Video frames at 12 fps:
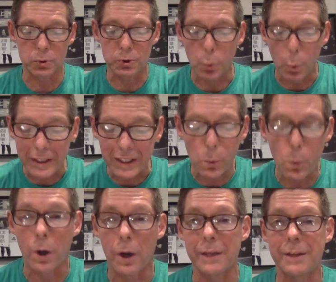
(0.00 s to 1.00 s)

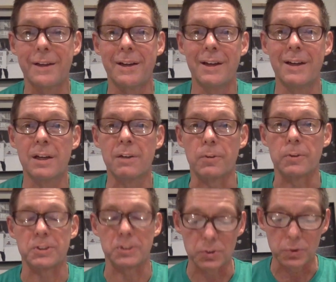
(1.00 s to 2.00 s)
twenty-one,
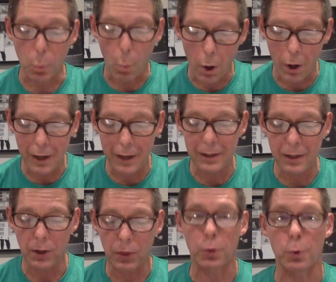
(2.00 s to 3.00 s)
verses
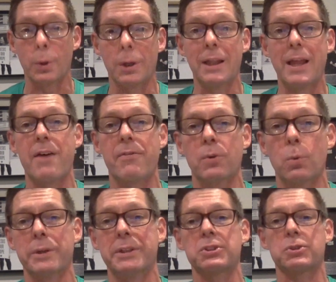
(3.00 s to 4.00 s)
one through eleven,
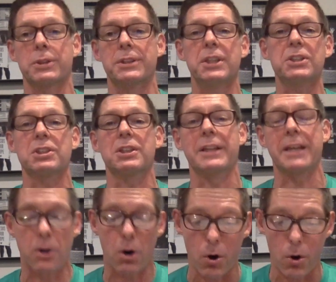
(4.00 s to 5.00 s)
what is traditionally
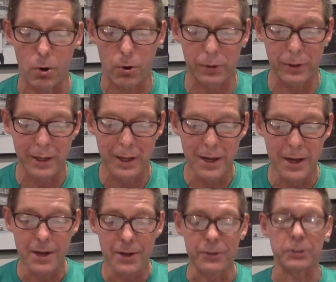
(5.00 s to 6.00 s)
called
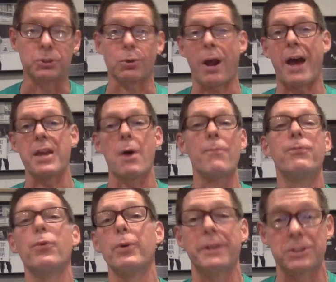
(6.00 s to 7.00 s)
the
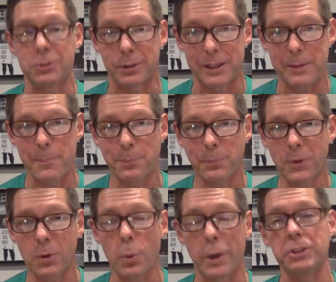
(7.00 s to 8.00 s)
triumphal entry,
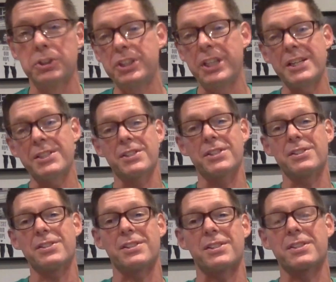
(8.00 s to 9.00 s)
where
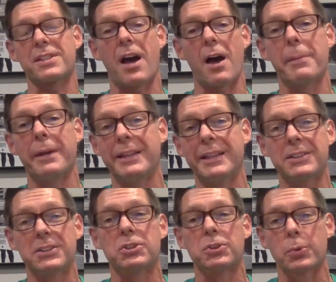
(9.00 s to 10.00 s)
Jesus is coming
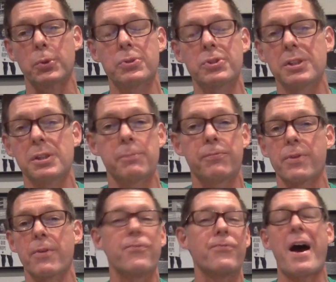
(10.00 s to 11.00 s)
into Jerusalem for
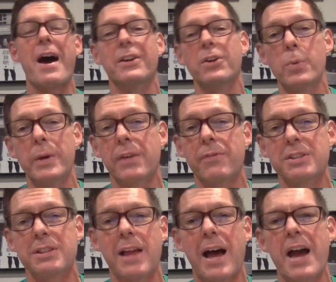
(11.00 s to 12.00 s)
the final week of
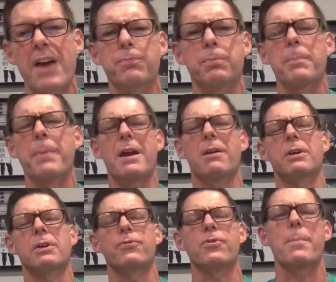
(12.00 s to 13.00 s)
his life,
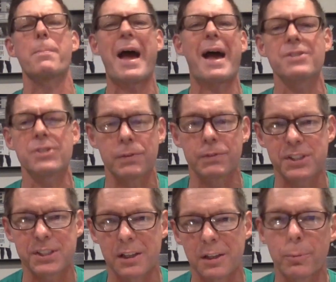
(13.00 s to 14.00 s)
preparing for the Passover
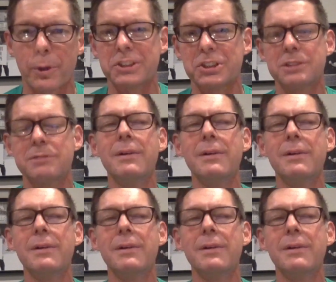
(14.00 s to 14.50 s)
celebration.